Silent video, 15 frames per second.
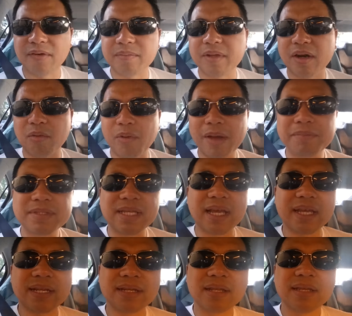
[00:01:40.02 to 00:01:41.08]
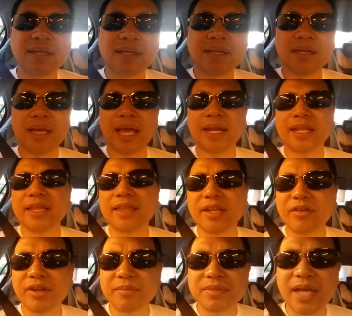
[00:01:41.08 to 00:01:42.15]
from their website at
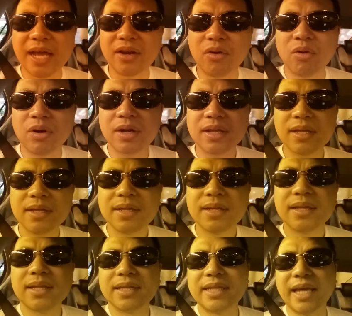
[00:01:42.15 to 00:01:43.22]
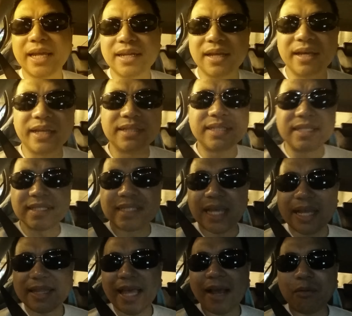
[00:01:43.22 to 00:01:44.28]
ethereum.org, then it's
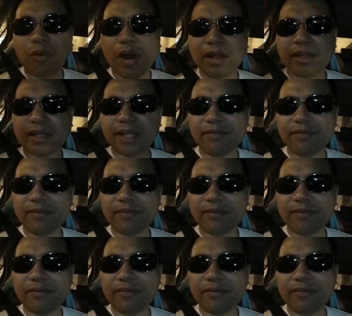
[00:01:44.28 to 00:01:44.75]
inside that wallet.